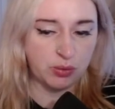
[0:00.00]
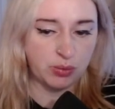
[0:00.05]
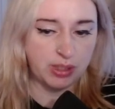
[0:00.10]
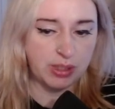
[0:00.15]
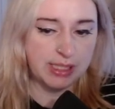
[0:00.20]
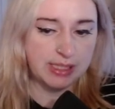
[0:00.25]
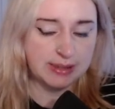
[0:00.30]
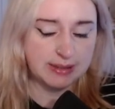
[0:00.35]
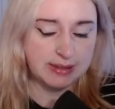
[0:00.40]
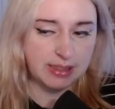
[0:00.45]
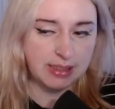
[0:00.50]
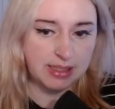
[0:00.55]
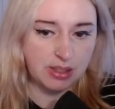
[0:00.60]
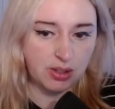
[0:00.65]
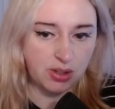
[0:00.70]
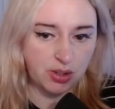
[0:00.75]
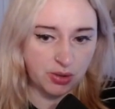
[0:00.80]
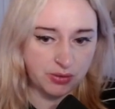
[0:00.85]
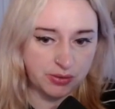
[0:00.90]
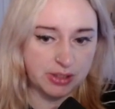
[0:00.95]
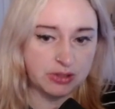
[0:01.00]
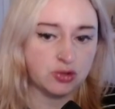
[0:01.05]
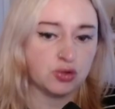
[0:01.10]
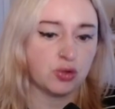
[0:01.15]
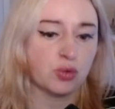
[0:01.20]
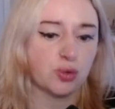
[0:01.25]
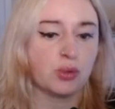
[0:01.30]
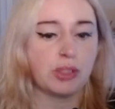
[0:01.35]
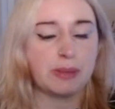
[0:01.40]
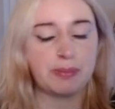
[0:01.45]
rate on
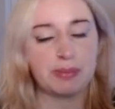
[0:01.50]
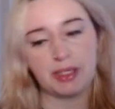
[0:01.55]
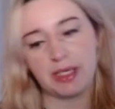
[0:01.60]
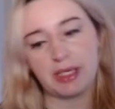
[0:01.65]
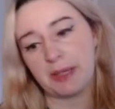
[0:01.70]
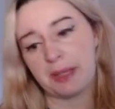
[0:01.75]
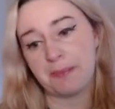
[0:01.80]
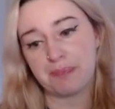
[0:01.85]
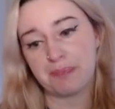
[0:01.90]
Hearthstone Replay.